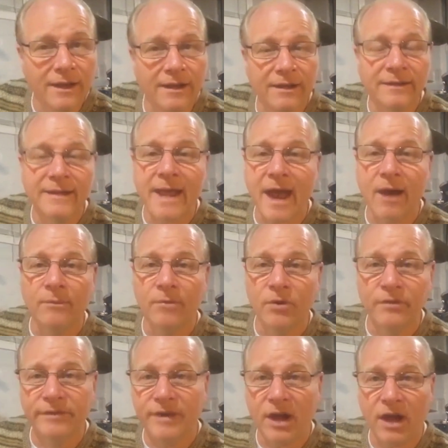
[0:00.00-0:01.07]
Now,
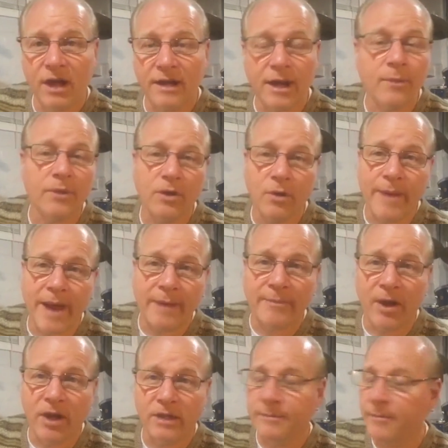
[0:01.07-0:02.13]
moving on, I want to go back
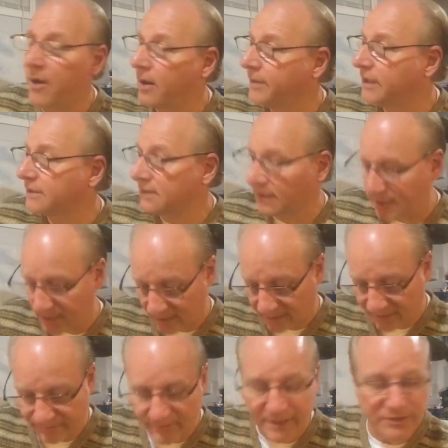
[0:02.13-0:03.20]
behind the bar because I think I
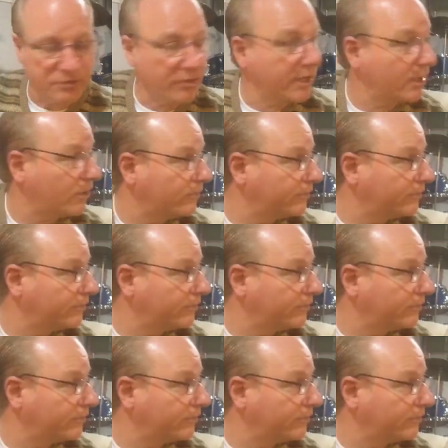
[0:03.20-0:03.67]
left my drink over